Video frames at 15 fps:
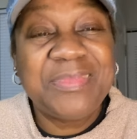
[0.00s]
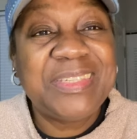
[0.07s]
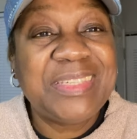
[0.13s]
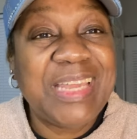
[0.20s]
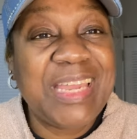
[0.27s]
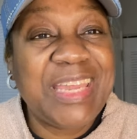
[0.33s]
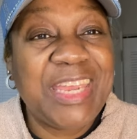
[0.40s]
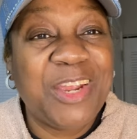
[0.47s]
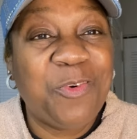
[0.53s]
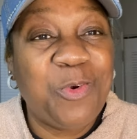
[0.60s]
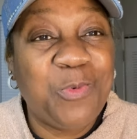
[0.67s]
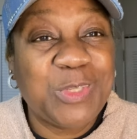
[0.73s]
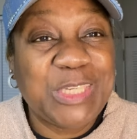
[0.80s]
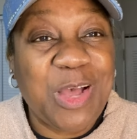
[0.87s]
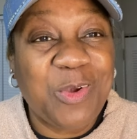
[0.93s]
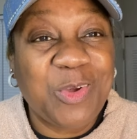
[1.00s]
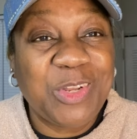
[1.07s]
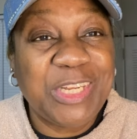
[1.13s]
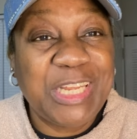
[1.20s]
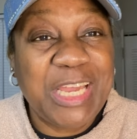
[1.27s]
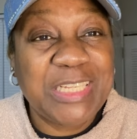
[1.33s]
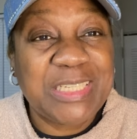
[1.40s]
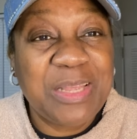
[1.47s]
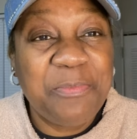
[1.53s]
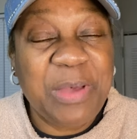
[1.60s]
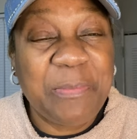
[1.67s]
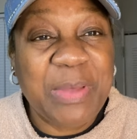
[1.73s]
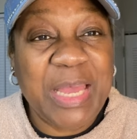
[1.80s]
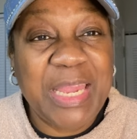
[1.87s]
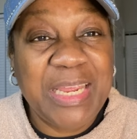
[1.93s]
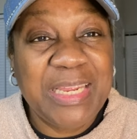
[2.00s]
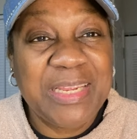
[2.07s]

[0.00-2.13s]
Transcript: Take care. We will talk on the next. Bye bye.